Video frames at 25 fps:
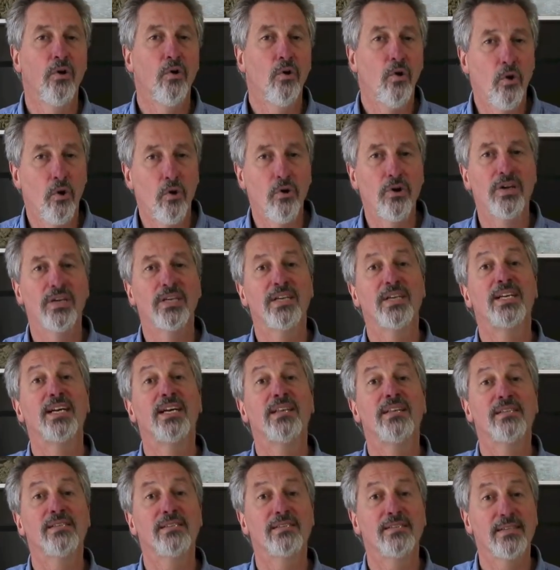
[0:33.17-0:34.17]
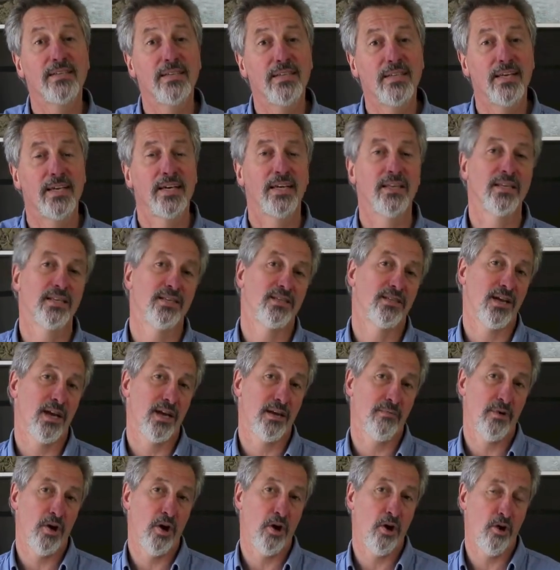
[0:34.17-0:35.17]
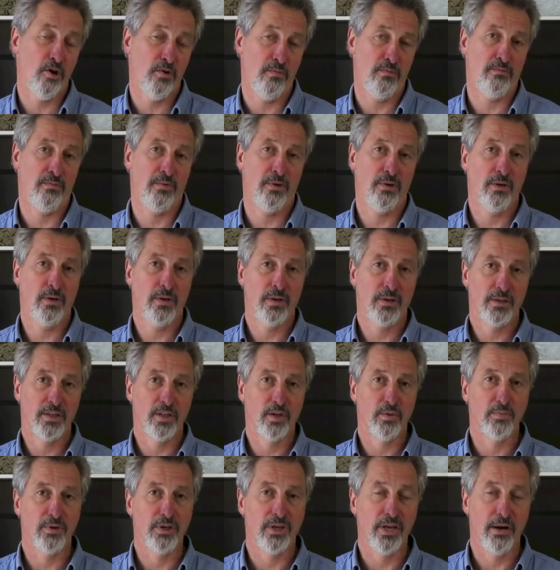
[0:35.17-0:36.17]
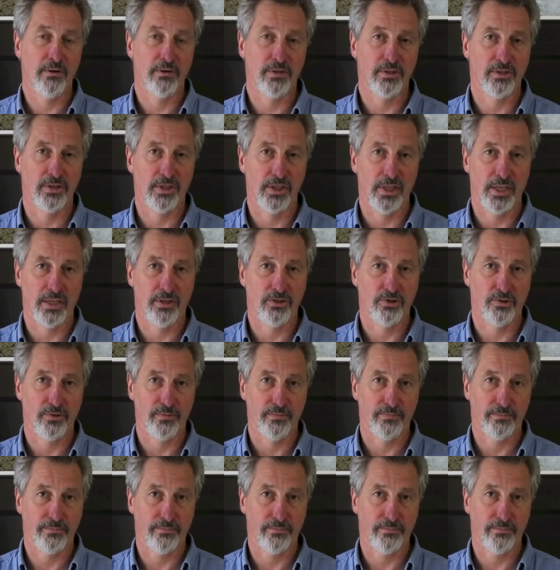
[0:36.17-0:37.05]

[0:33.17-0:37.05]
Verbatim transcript: or in another ceiling in the same home there'll be no insulation.